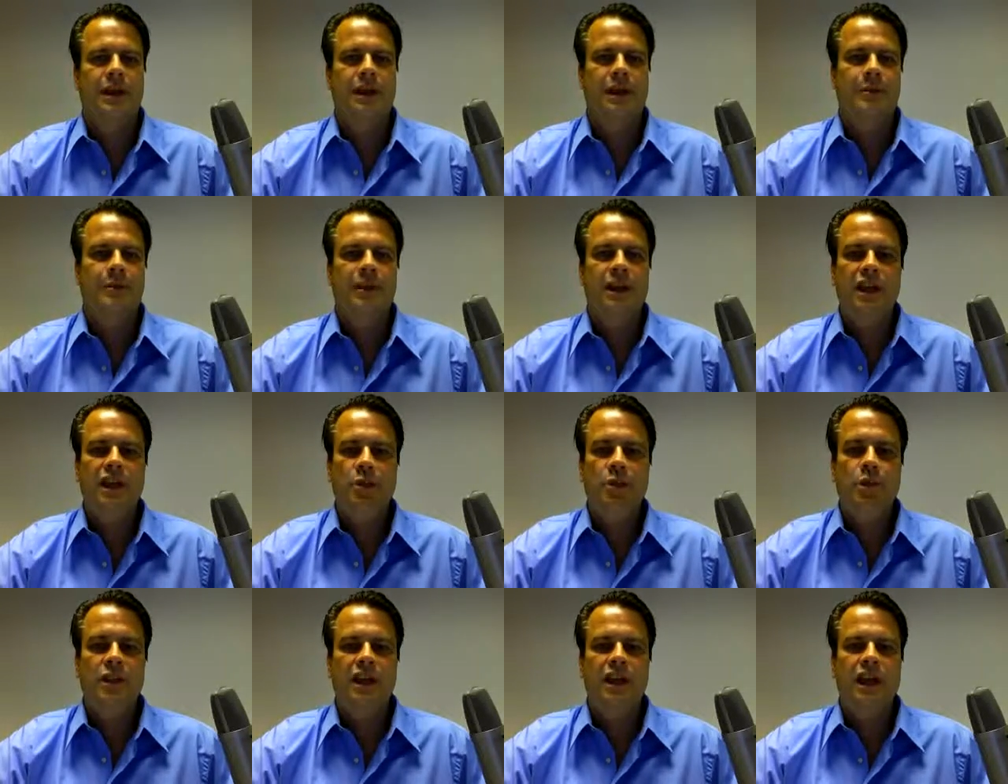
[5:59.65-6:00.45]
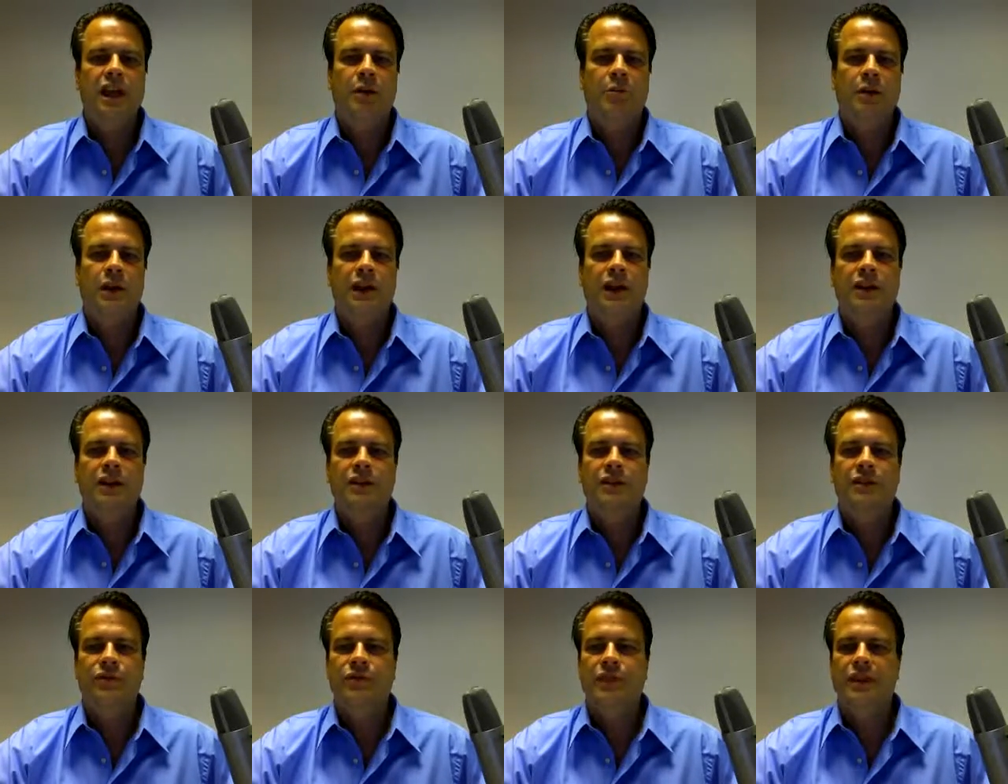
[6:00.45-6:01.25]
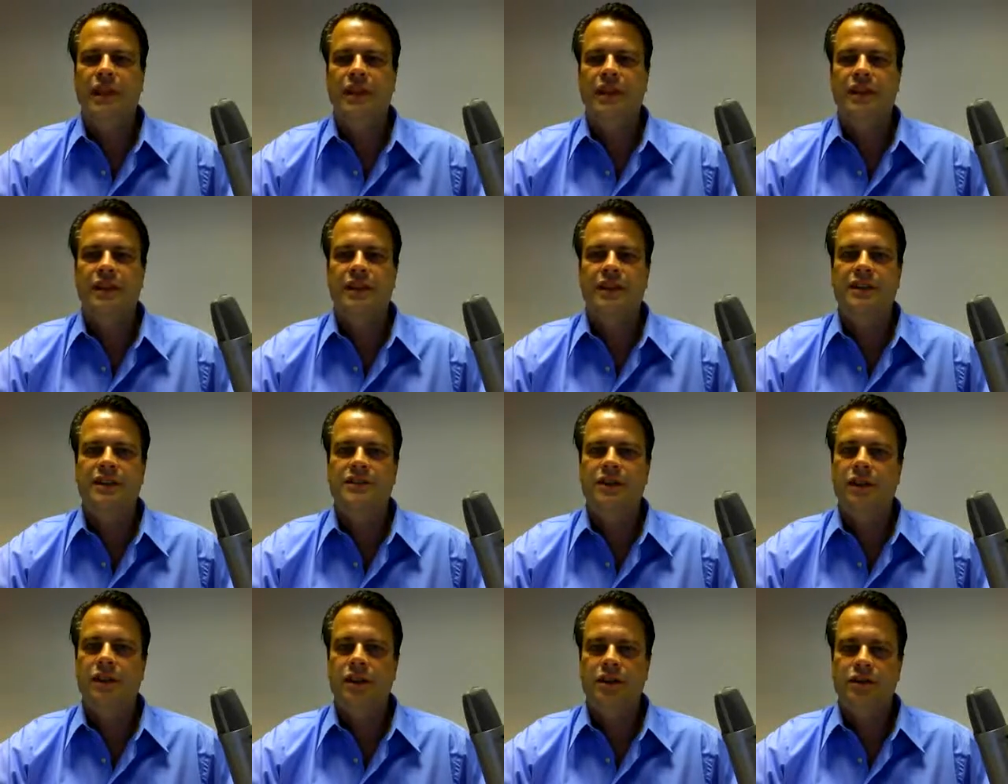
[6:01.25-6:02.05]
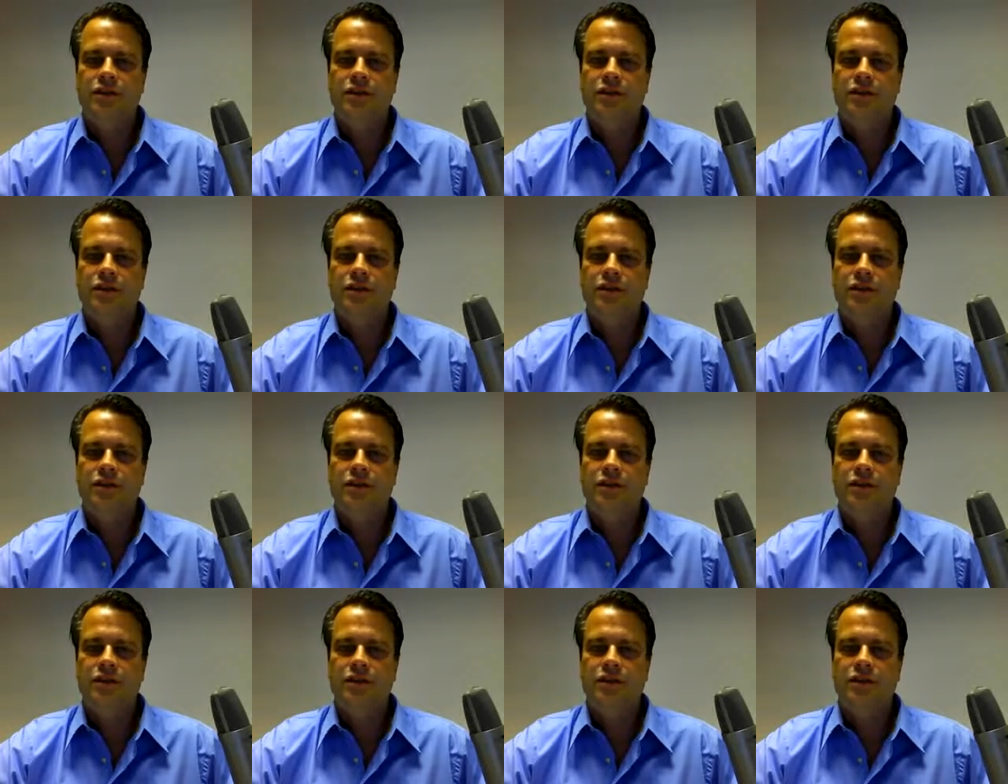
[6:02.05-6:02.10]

I am equally obligated to fight against